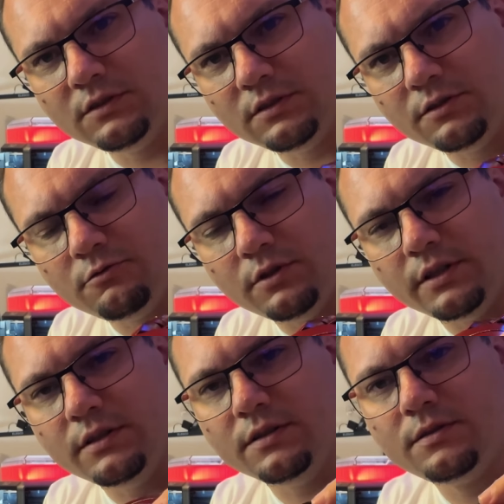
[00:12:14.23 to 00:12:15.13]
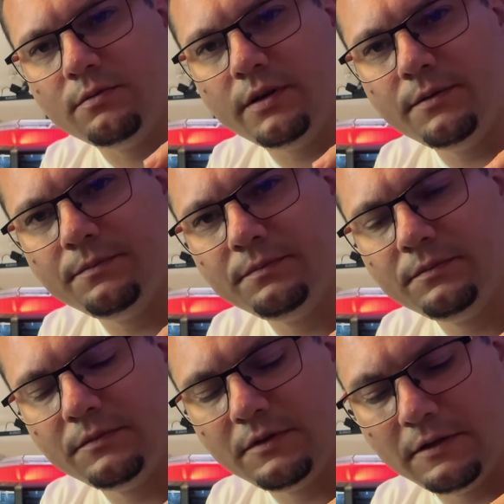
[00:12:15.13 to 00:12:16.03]
Let's try this way.
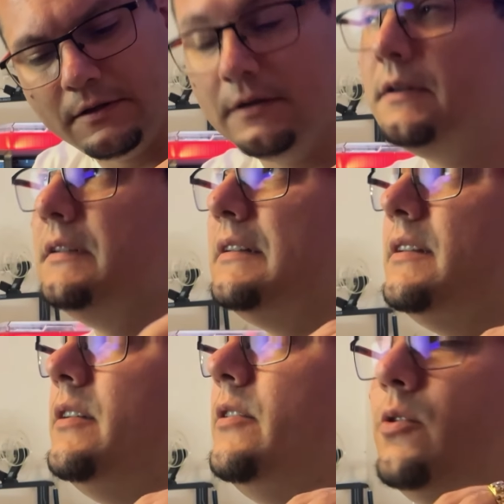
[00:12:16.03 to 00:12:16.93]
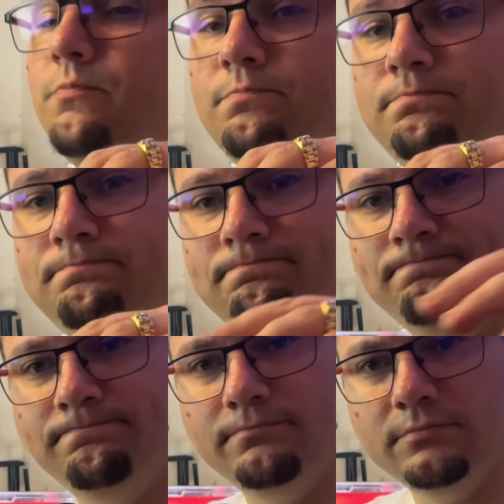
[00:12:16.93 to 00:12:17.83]
Nope.
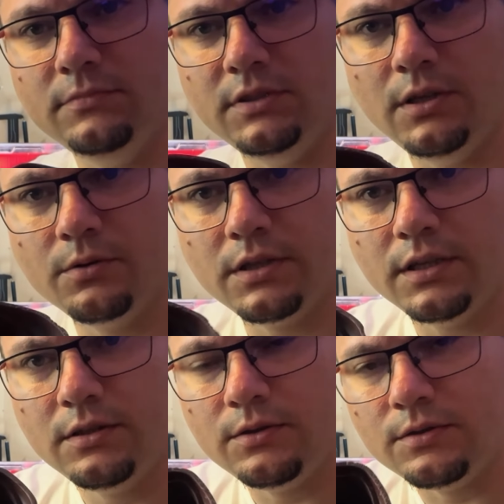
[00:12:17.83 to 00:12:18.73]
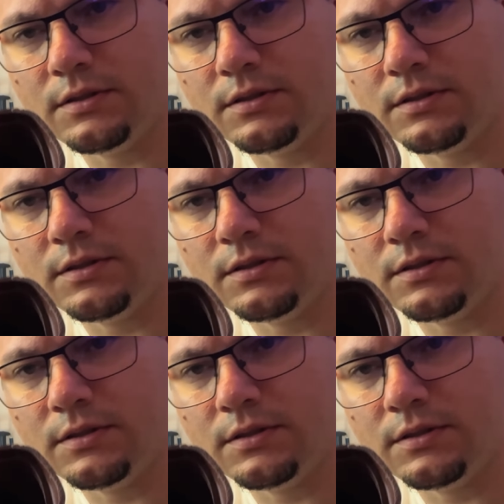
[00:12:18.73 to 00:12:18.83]
No can do,